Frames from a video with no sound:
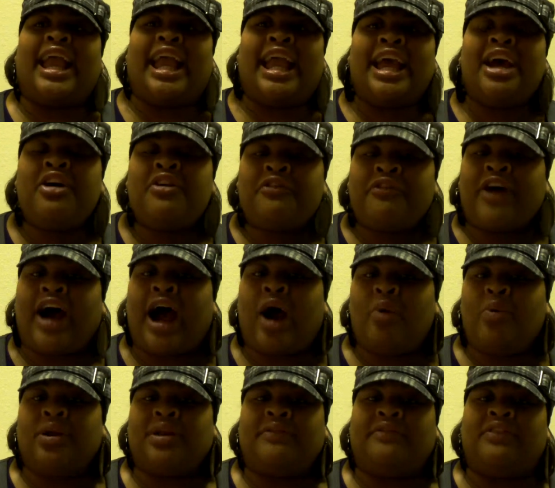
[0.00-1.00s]
If I
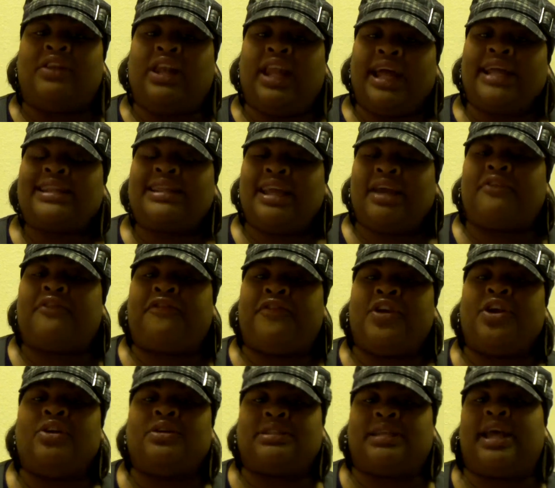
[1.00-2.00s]
would have let that
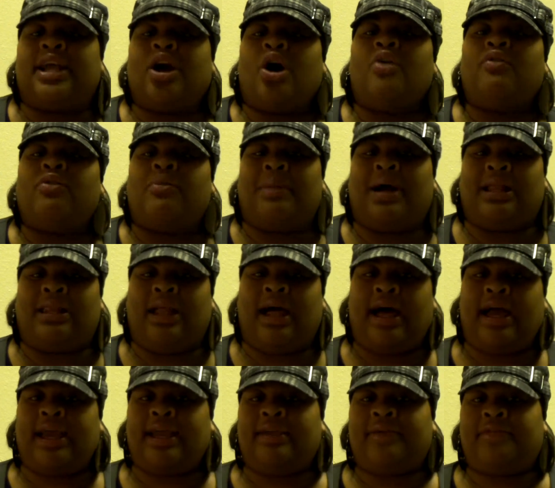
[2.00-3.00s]
fear take over my
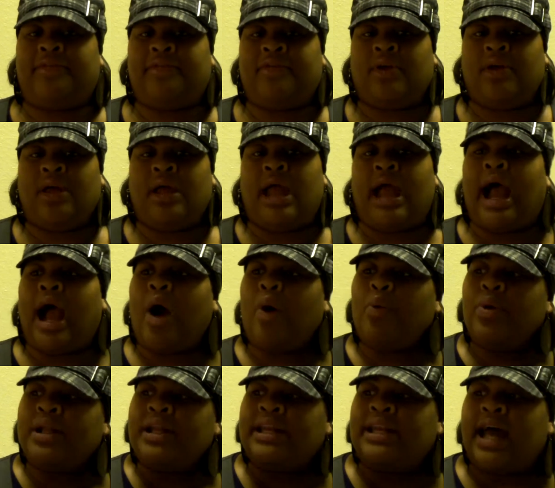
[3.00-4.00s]
life, I
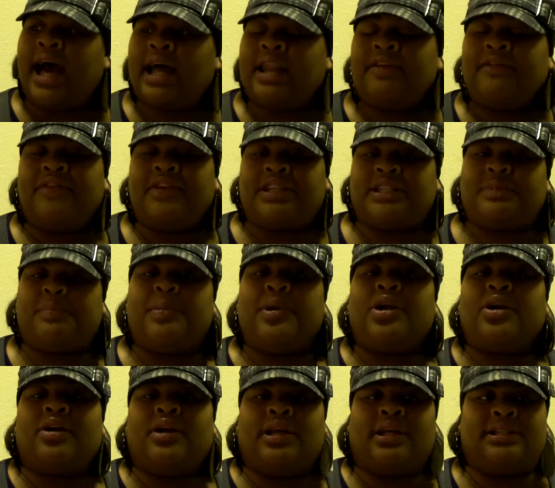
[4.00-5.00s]
would not have
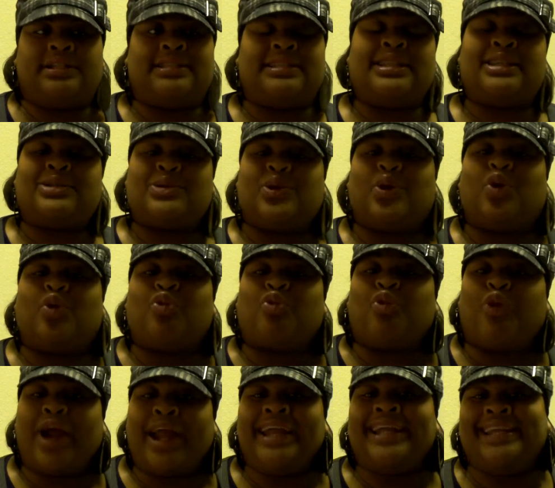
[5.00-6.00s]
experienced this
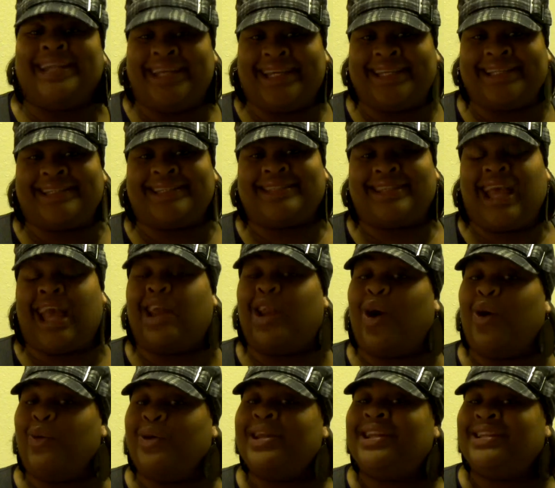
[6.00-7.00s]
greatness, and
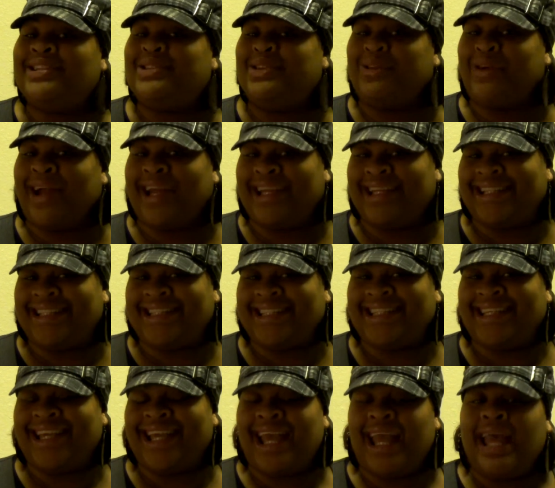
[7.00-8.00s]
oh, it is great,
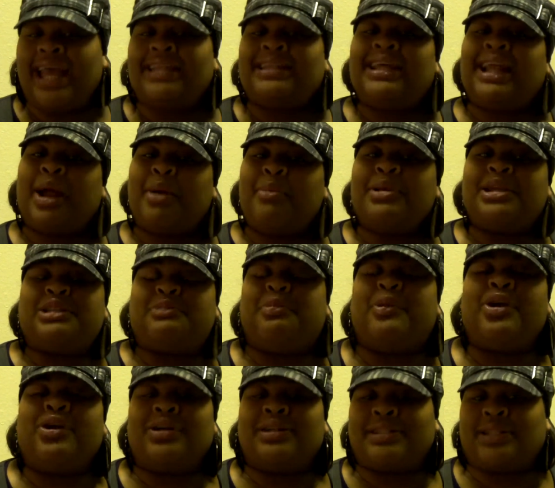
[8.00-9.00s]
that I'm
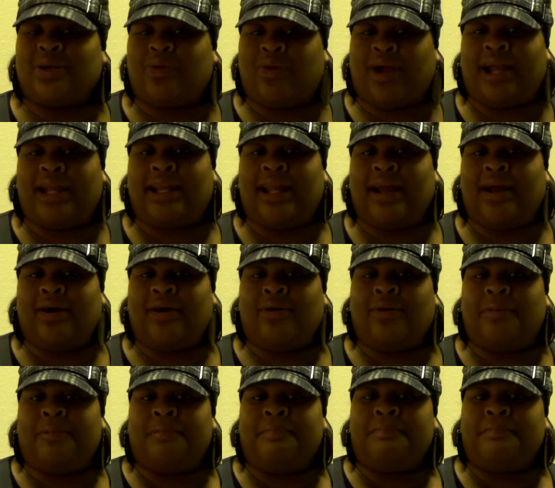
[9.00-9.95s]
experiencing right now.